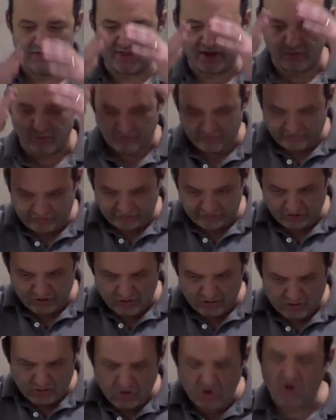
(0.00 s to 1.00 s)
They were
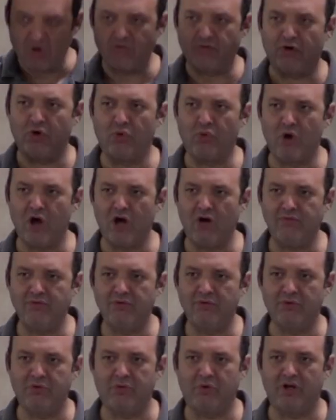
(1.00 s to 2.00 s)
so
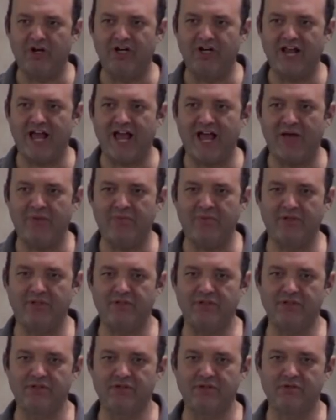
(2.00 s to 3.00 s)
overwhelmed with what had
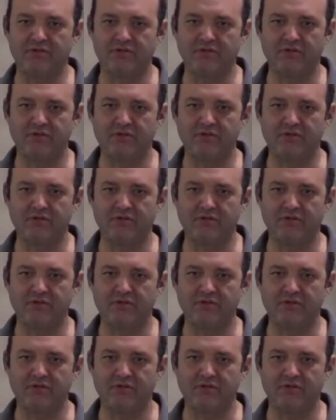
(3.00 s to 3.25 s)
happened